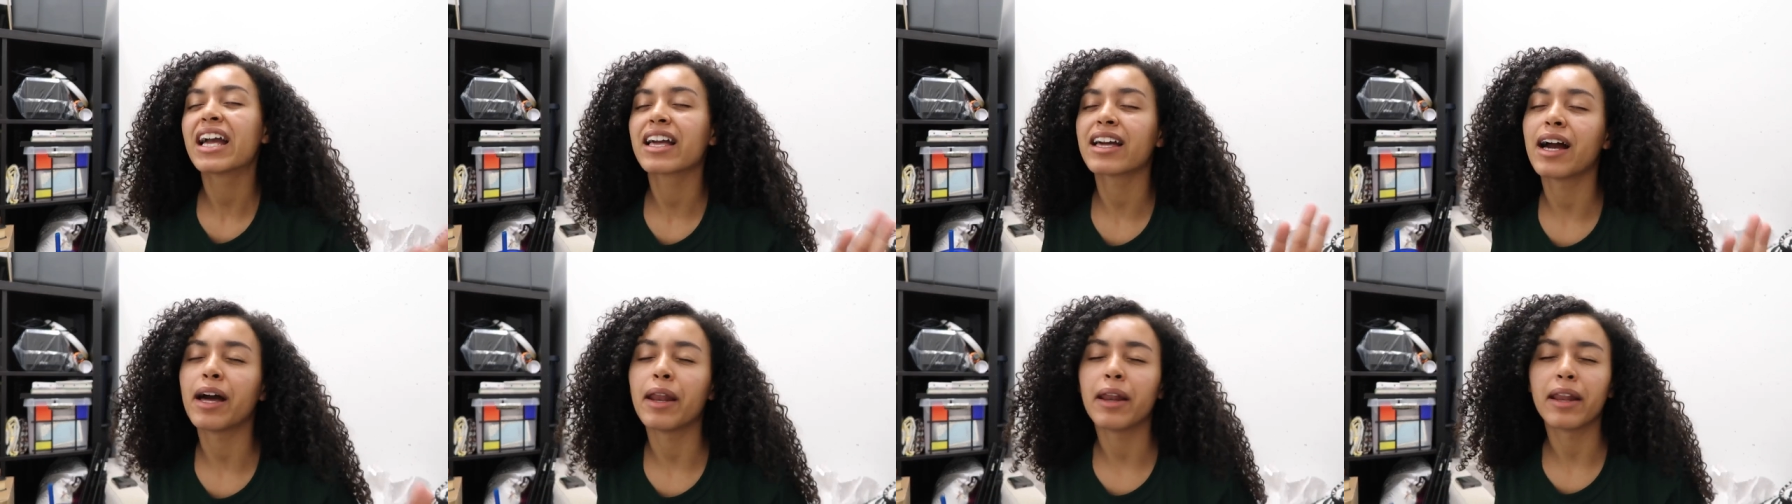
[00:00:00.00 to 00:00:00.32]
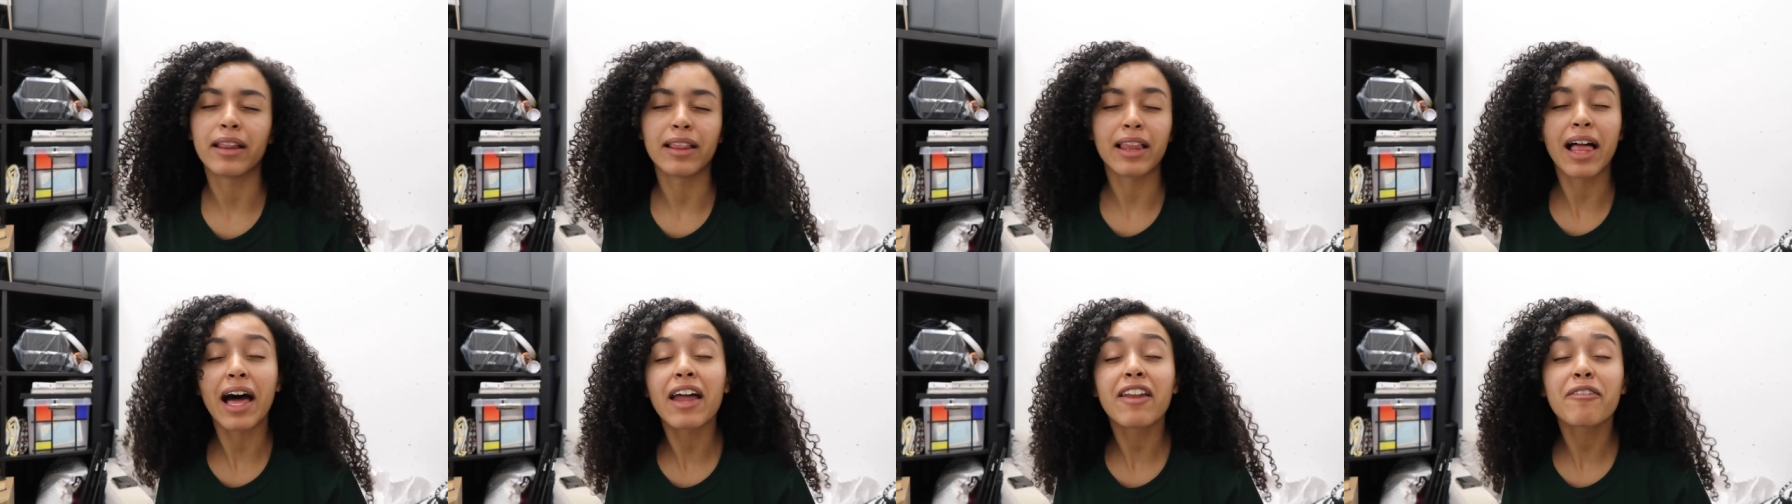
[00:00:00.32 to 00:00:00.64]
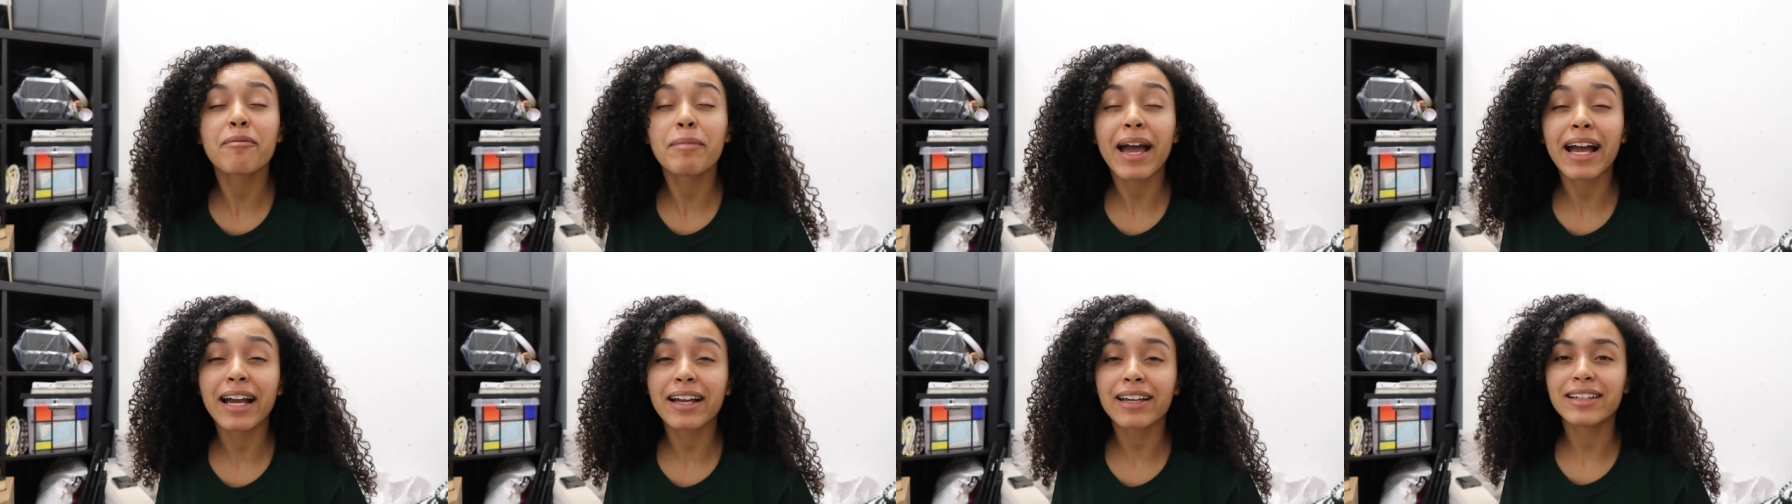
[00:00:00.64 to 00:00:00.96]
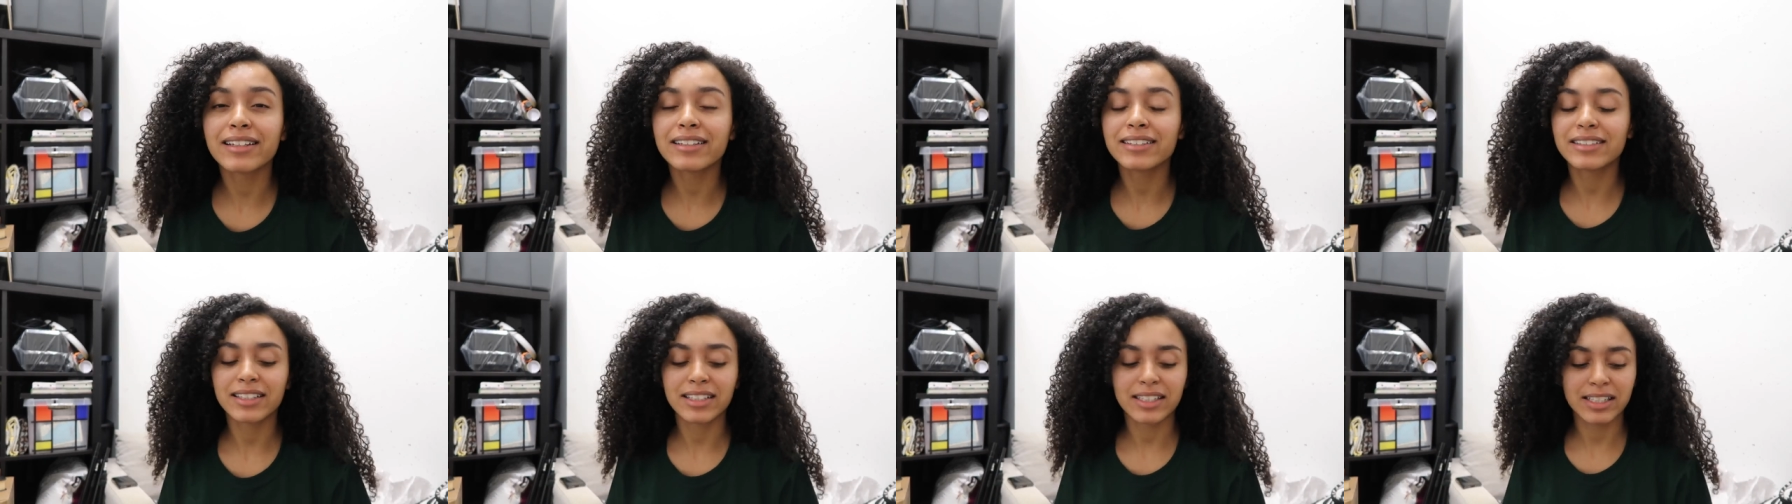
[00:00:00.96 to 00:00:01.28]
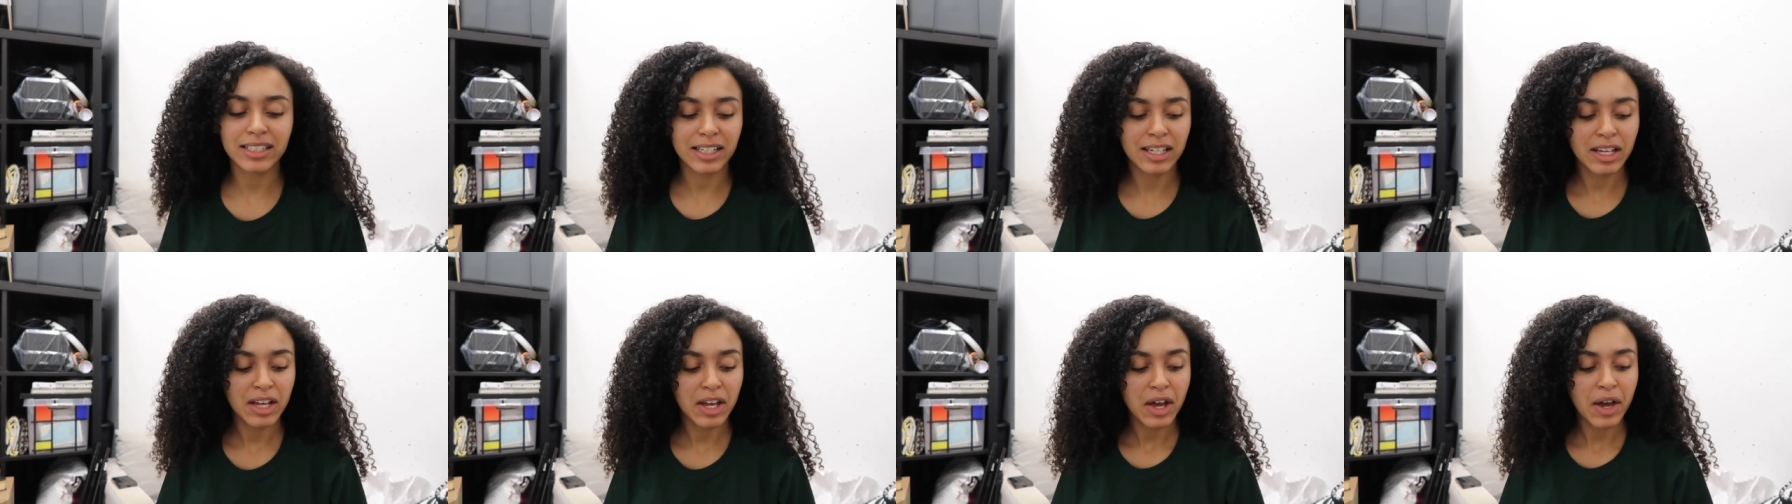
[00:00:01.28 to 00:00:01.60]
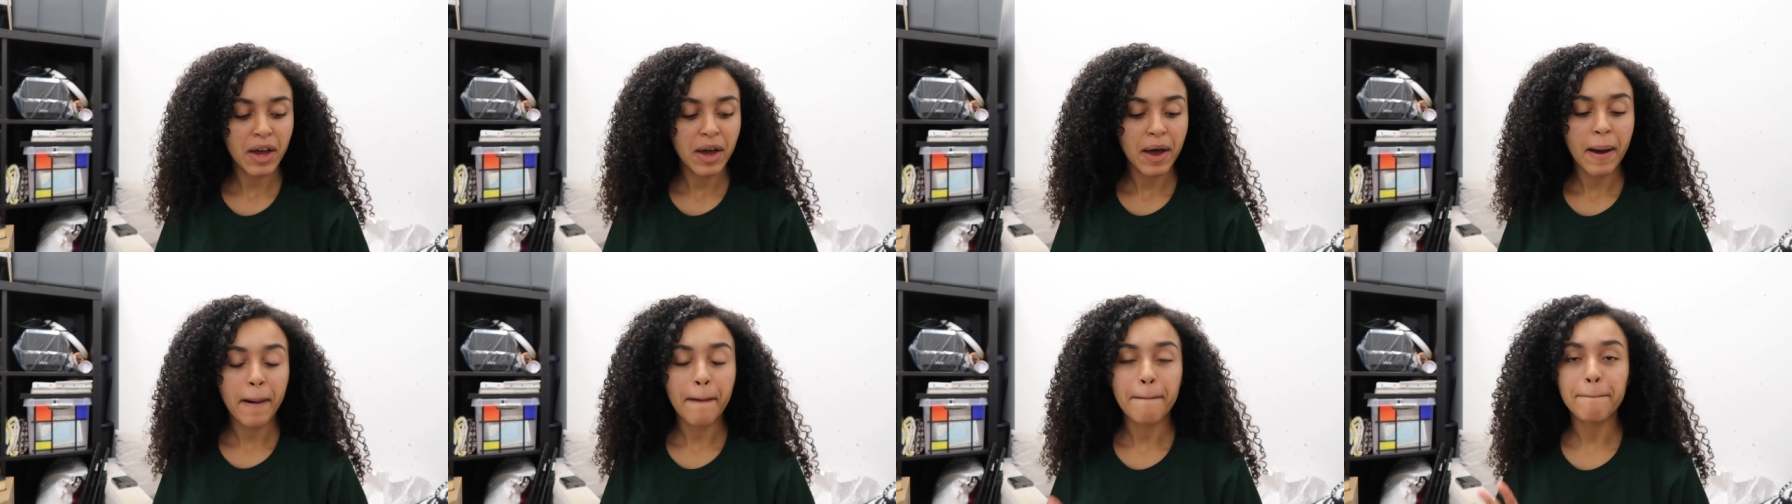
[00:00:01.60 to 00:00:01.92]
gotten a lot of packing done,
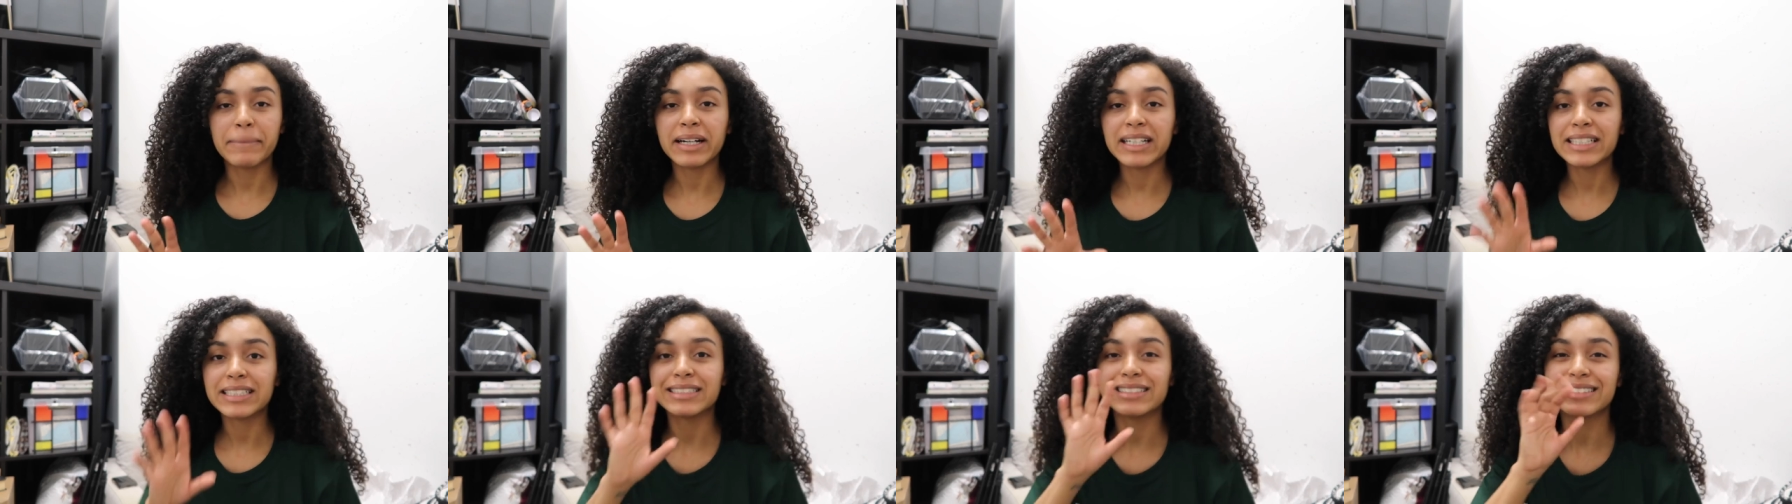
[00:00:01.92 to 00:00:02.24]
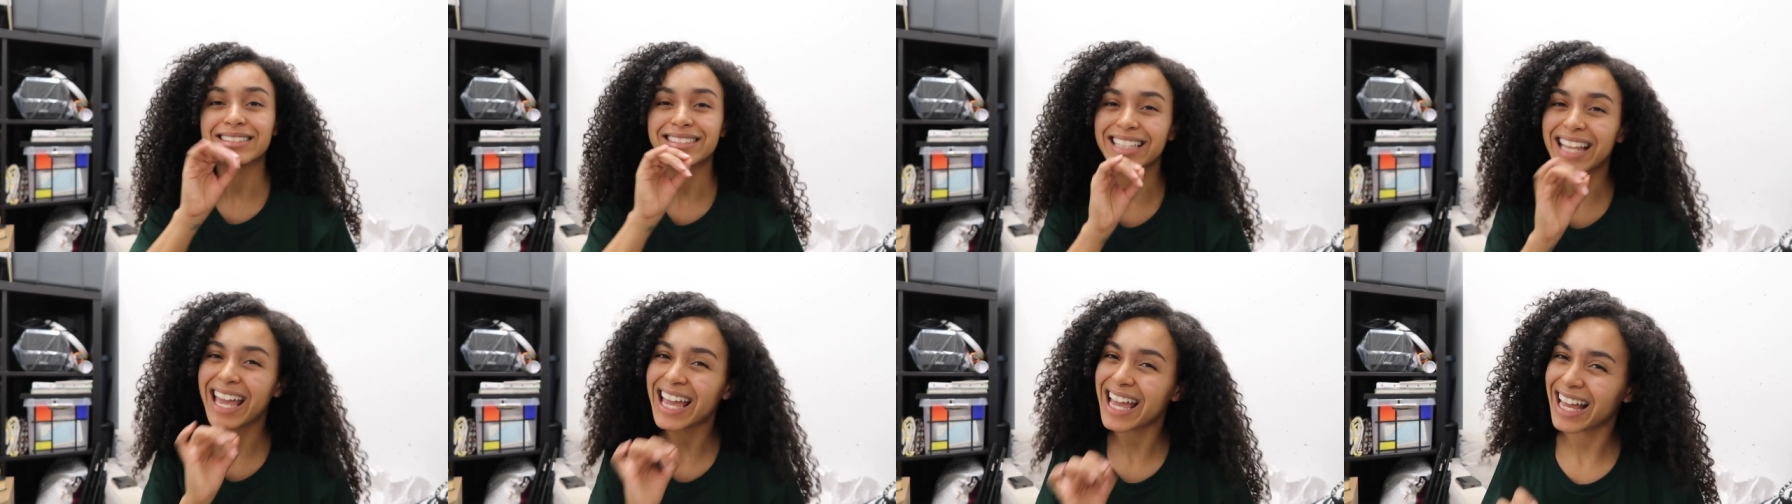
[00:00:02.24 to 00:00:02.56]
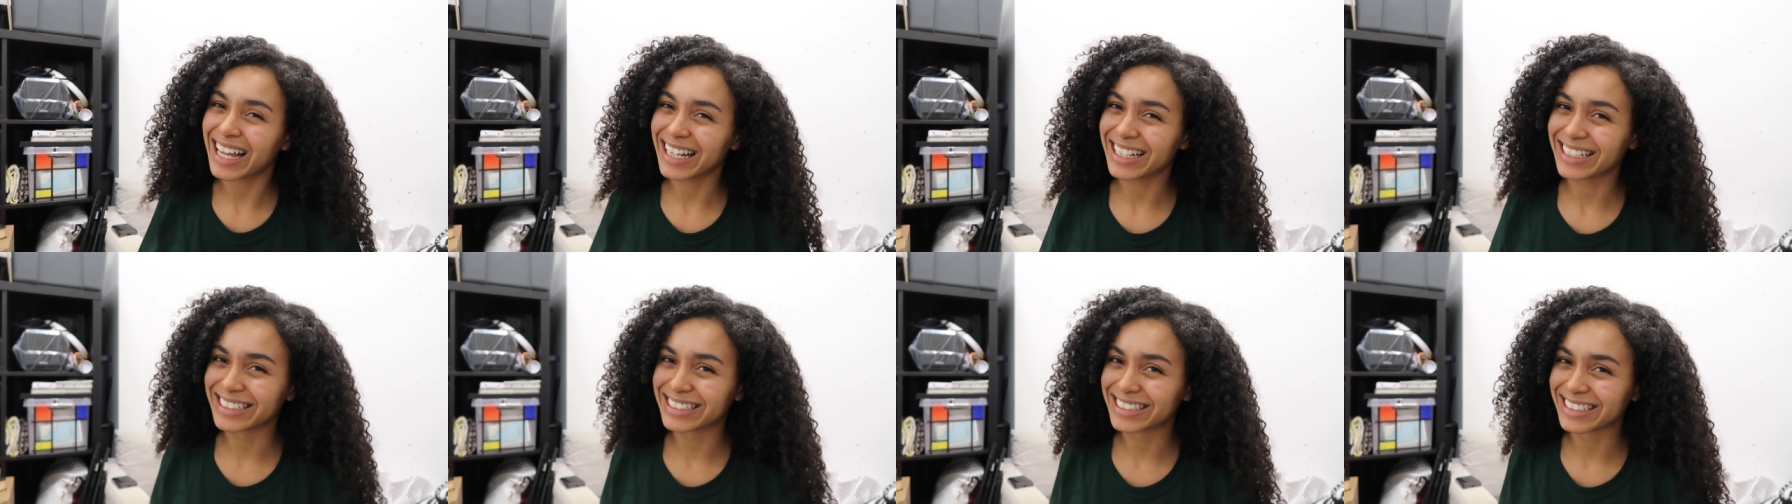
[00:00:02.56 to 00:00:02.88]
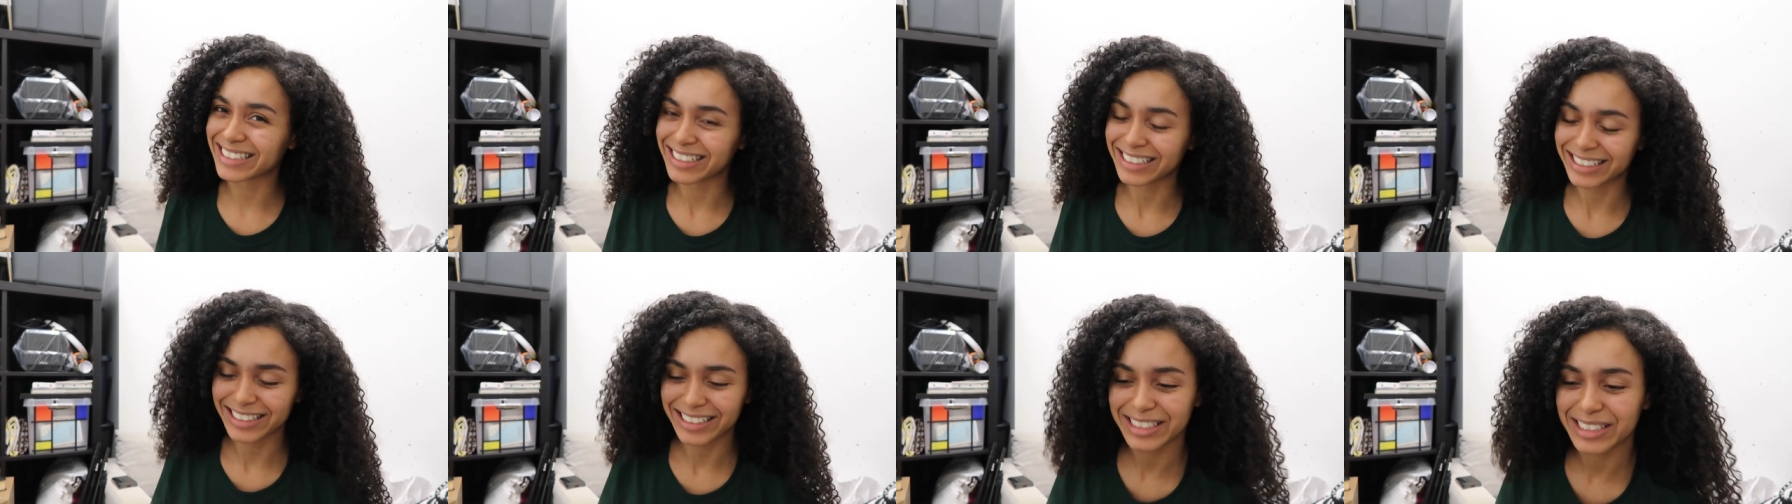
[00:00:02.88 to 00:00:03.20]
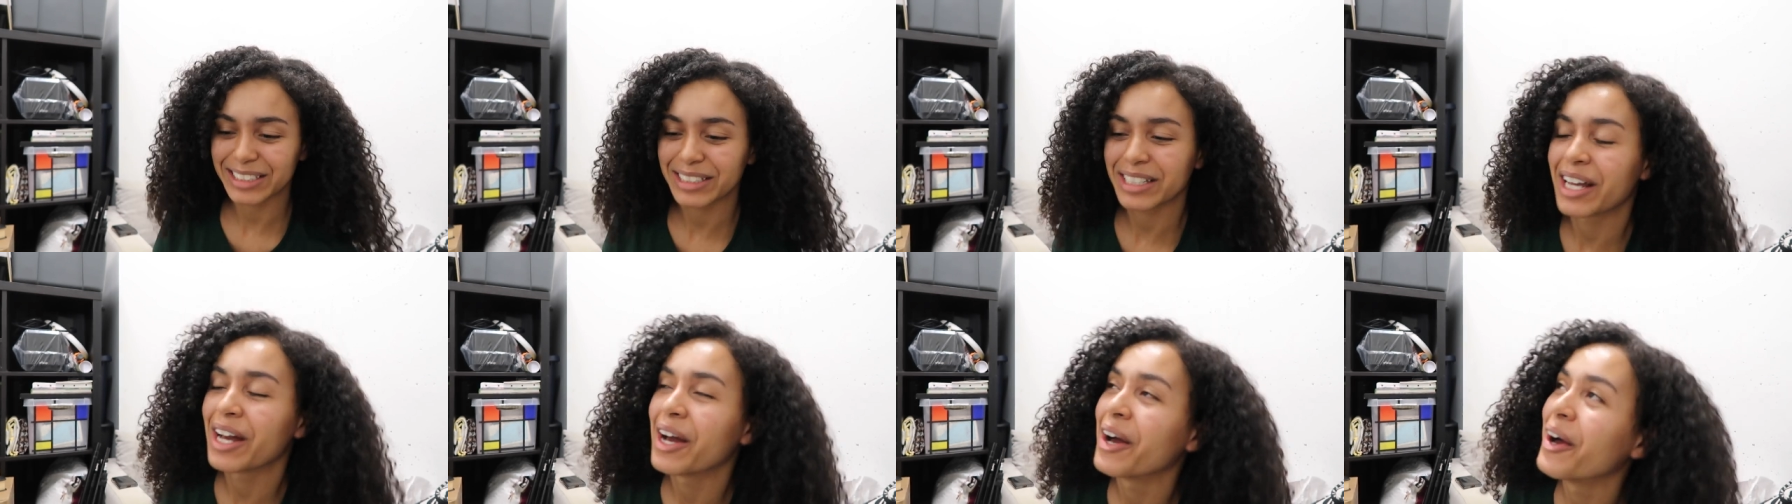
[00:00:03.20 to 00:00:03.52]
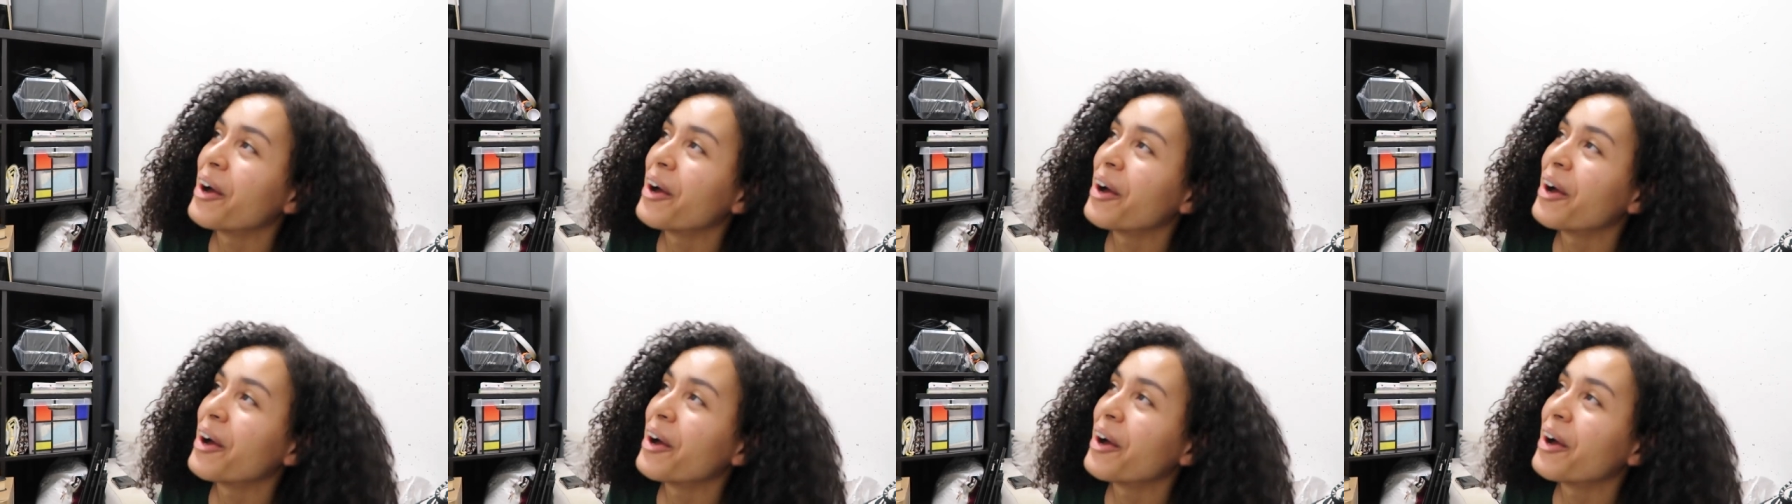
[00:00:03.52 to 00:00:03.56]
but I didn't.